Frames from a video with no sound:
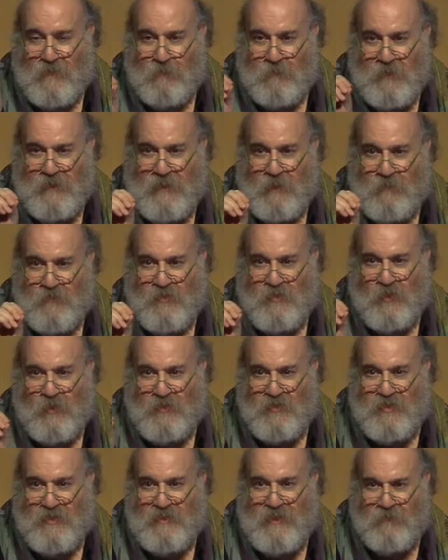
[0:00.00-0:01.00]
becomes so
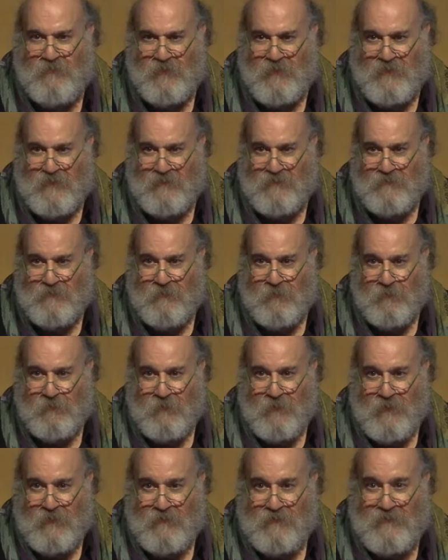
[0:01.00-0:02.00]
significant
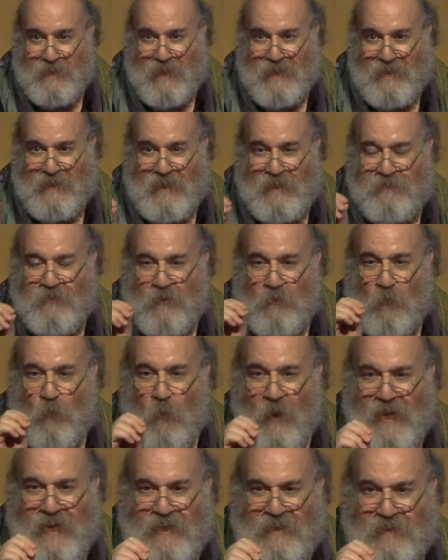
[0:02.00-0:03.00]
that if it
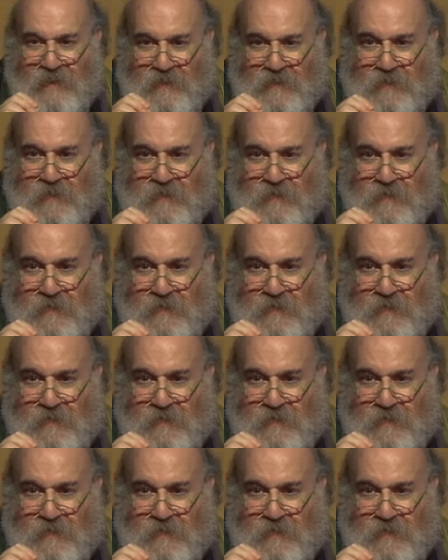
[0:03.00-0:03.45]
waited